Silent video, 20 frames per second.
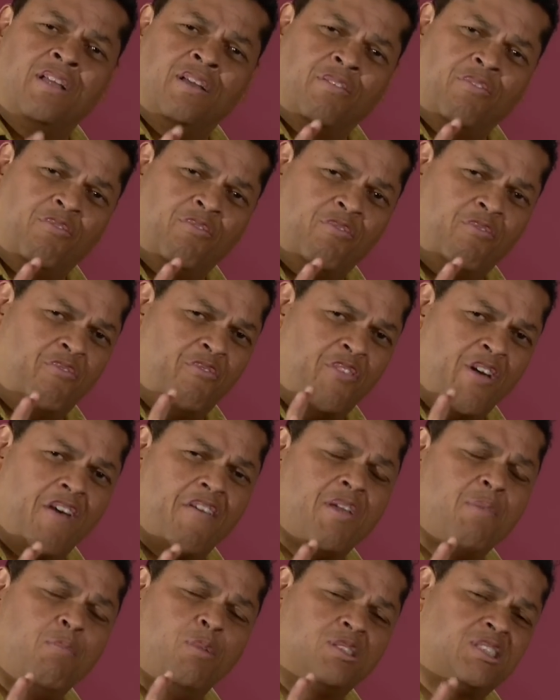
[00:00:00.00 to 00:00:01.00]

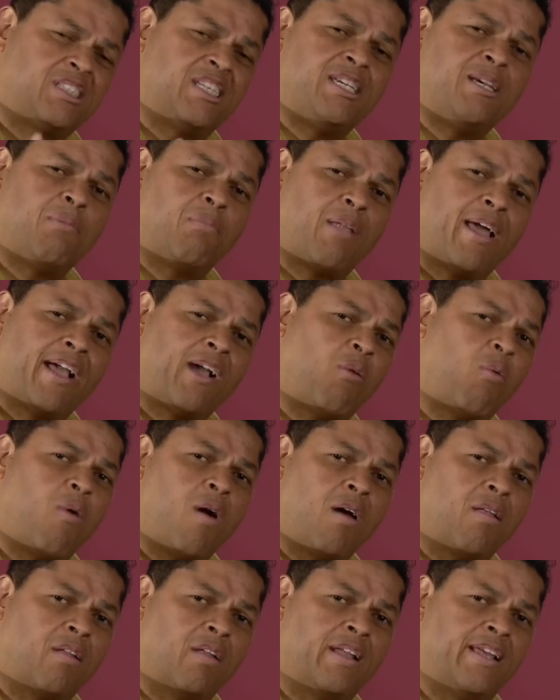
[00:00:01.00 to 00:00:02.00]
very museum like
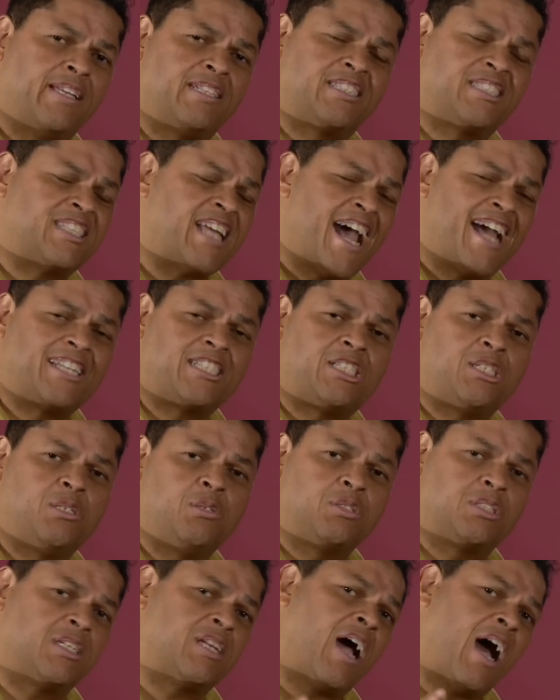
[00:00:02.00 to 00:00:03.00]
quality
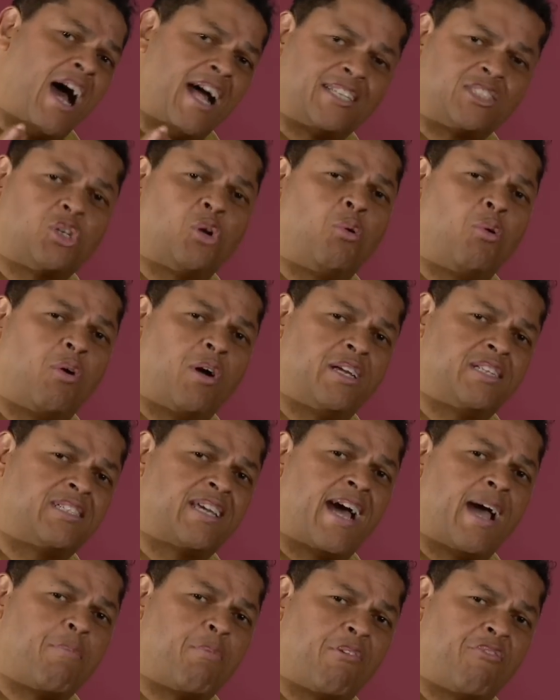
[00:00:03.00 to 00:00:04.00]
statues and hot toy
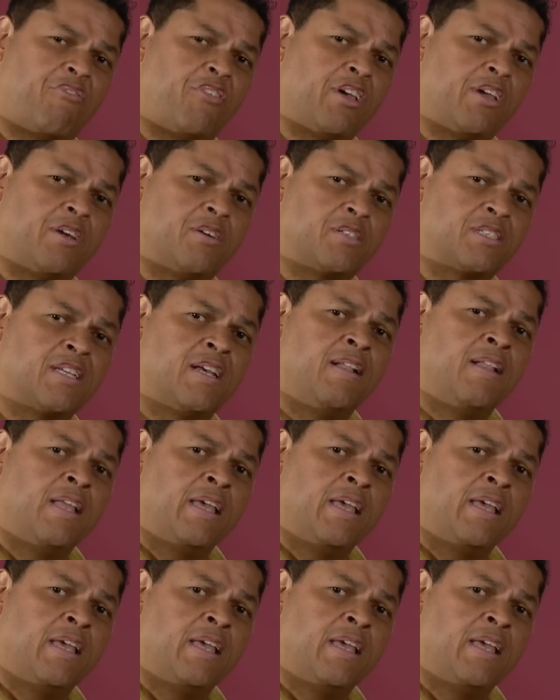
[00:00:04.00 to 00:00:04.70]
type of figures